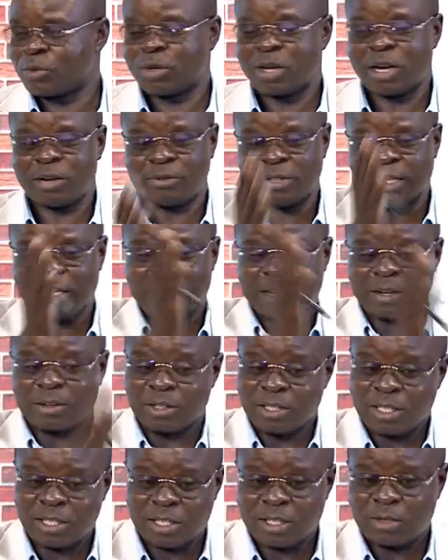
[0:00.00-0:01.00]
We have the
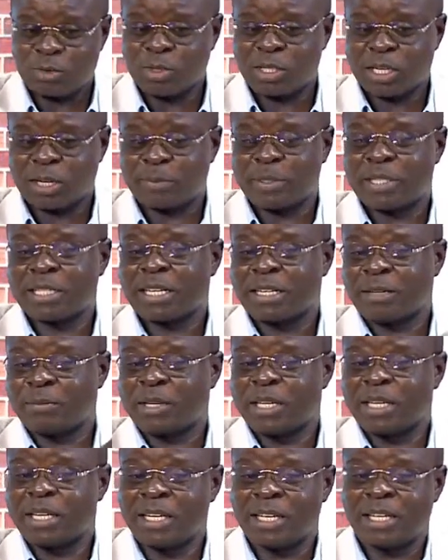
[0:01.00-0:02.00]
diagnostic, which happens at the
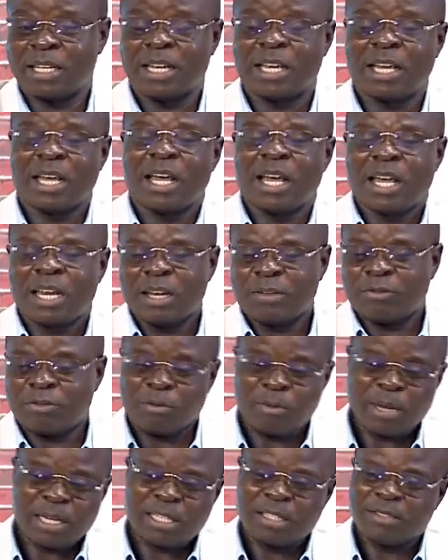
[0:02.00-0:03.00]
beginning. The
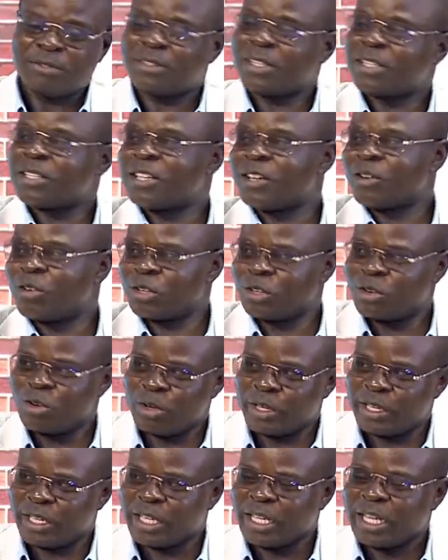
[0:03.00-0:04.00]
formative is the
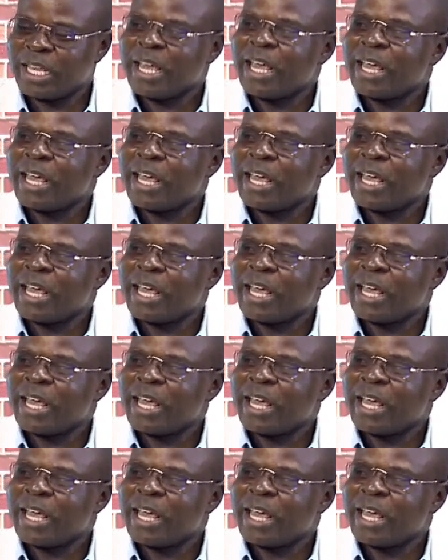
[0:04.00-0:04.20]
ongoing.